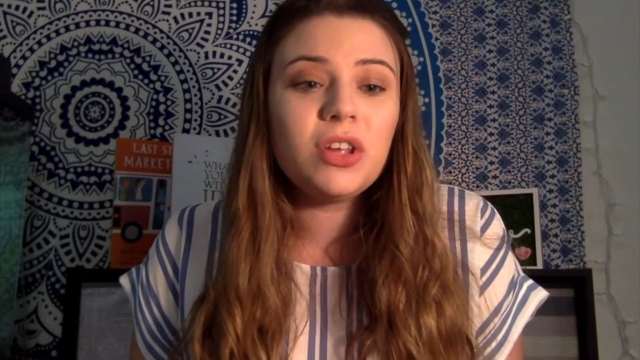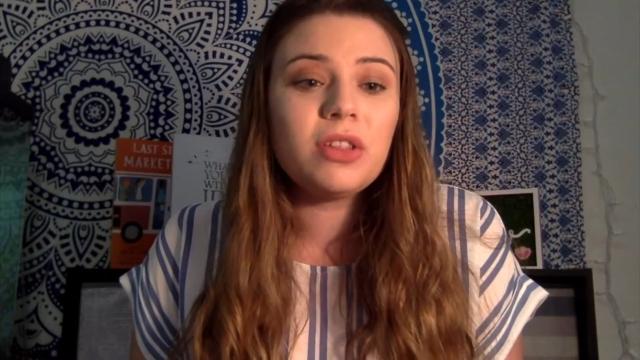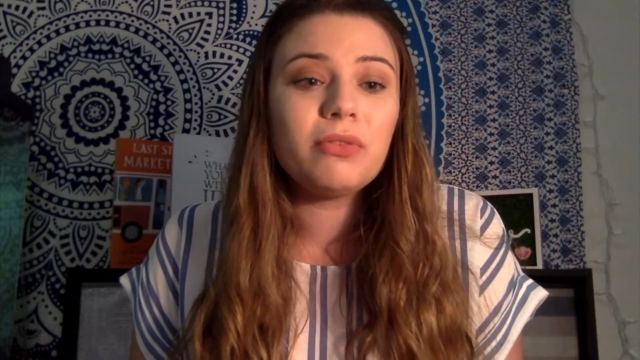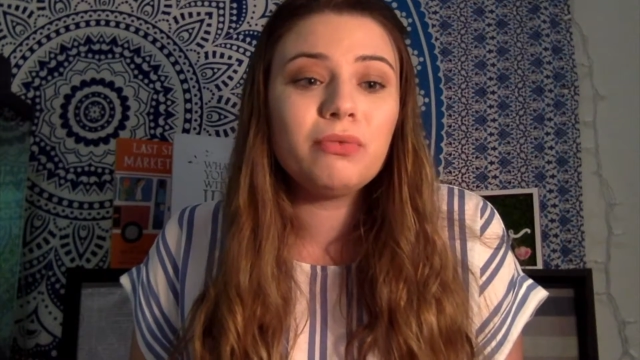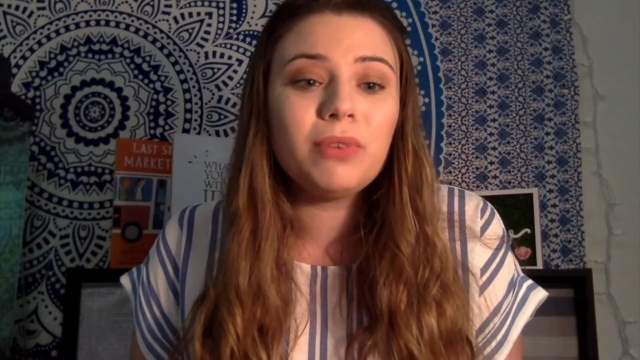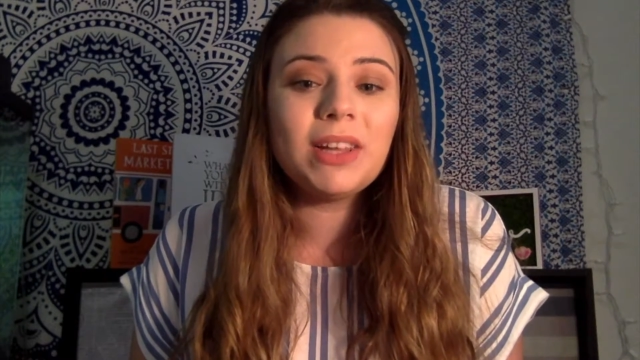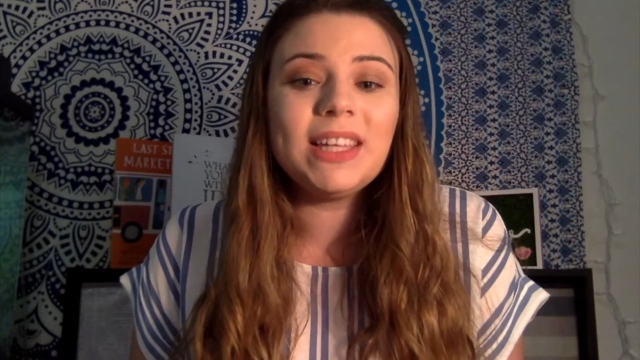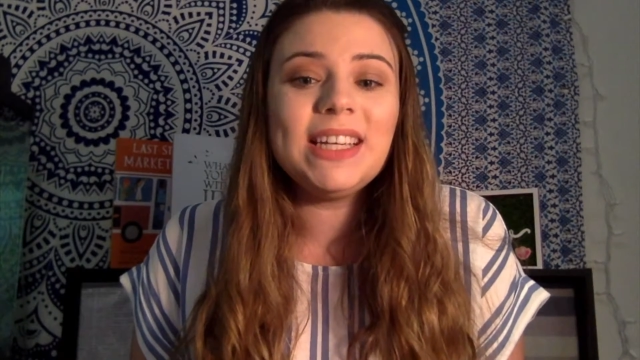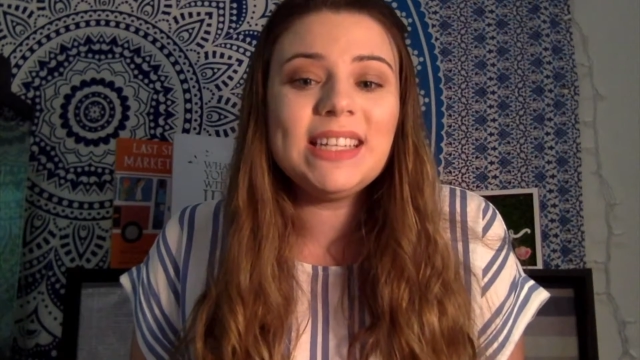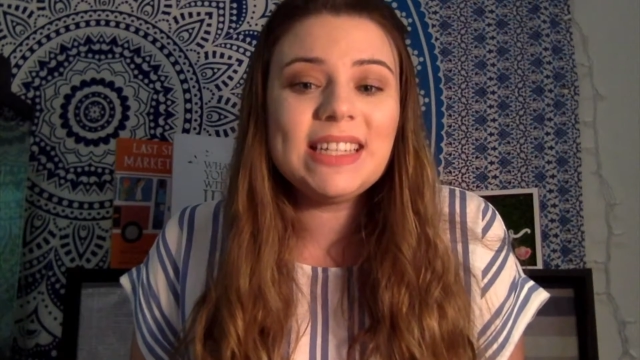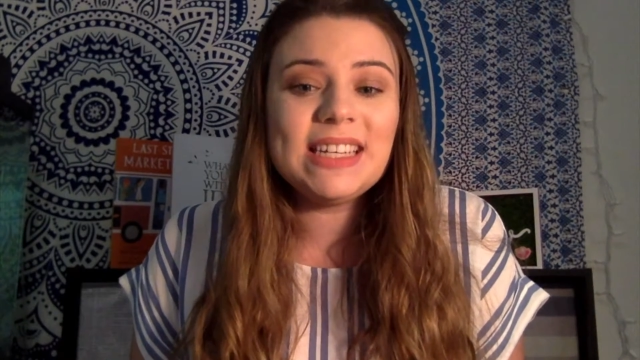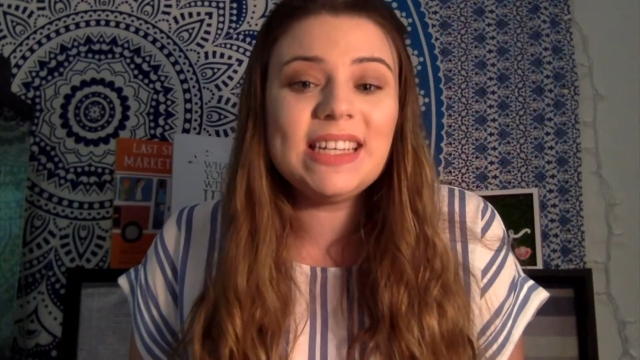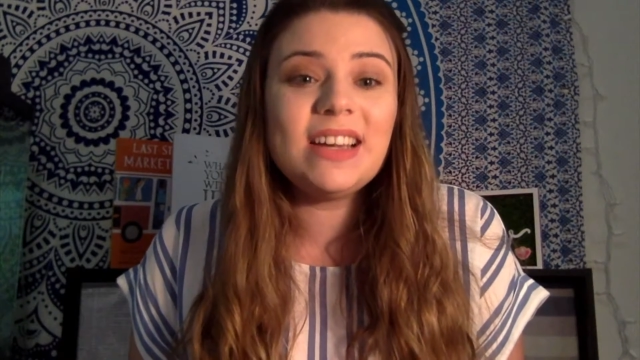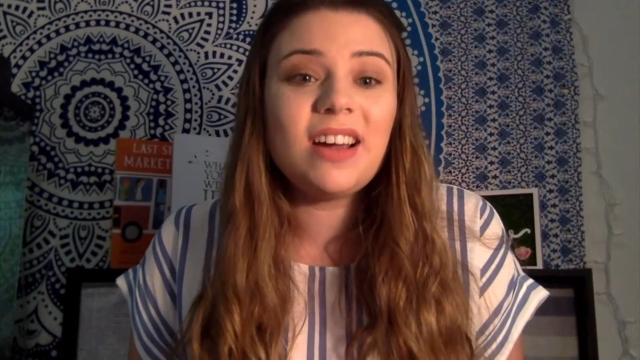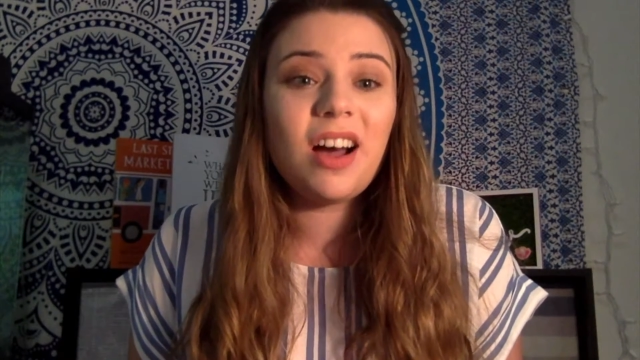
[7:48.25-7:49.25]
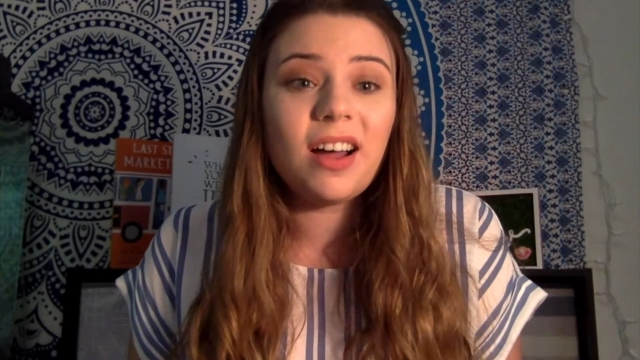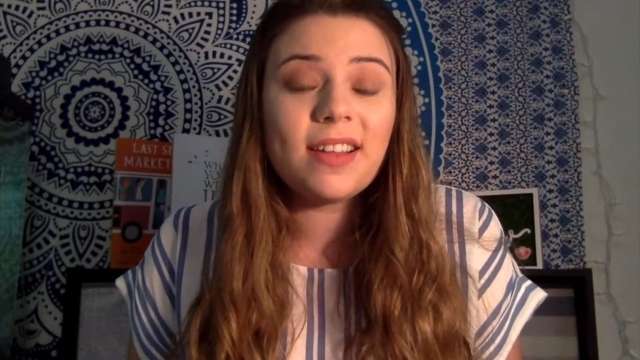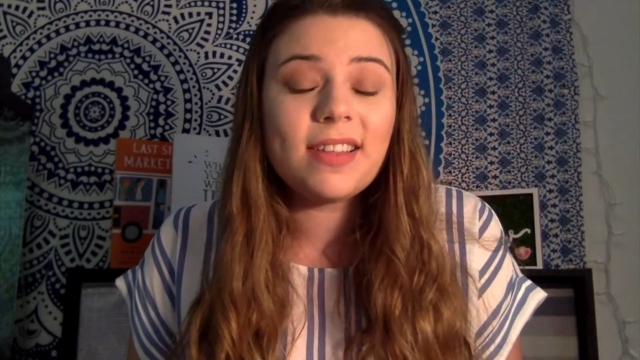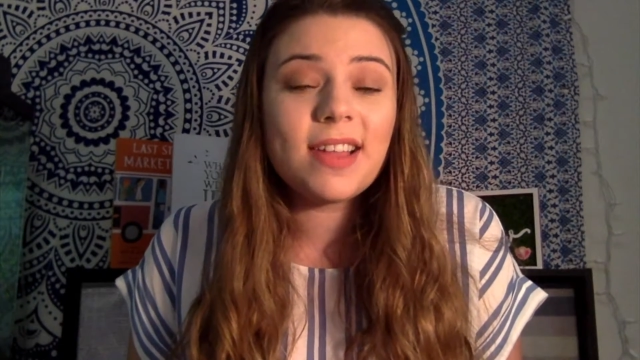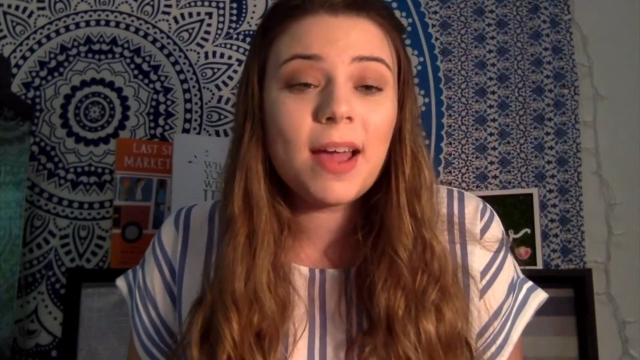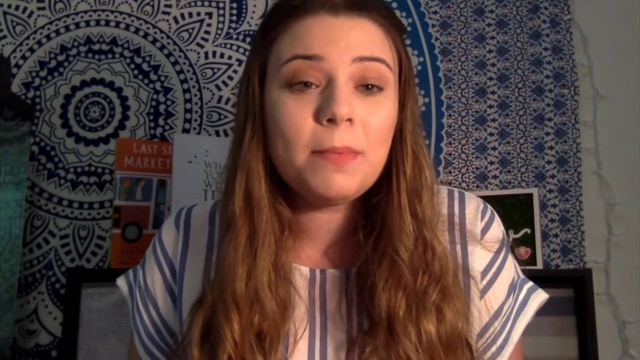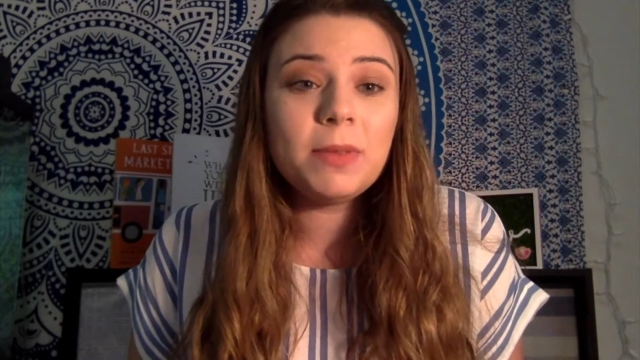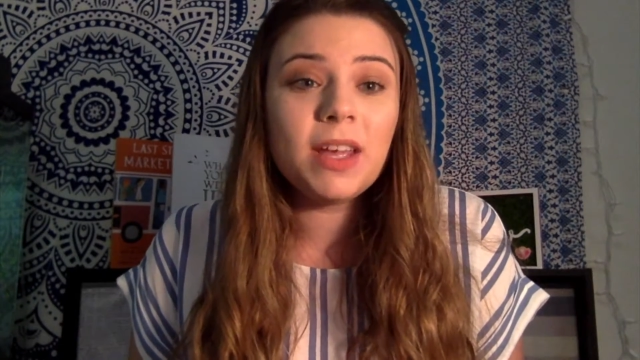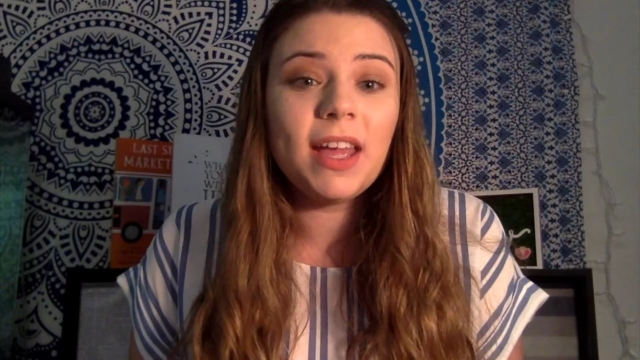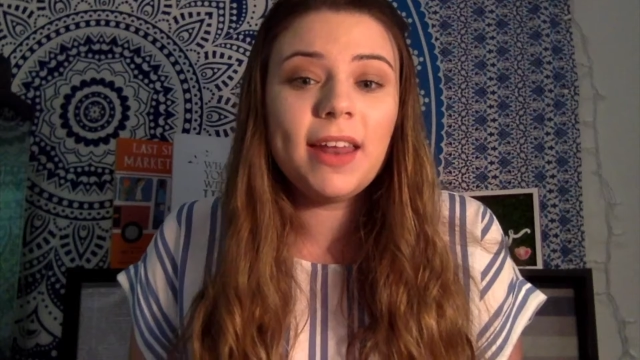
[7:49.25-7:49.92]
is a really neat concept,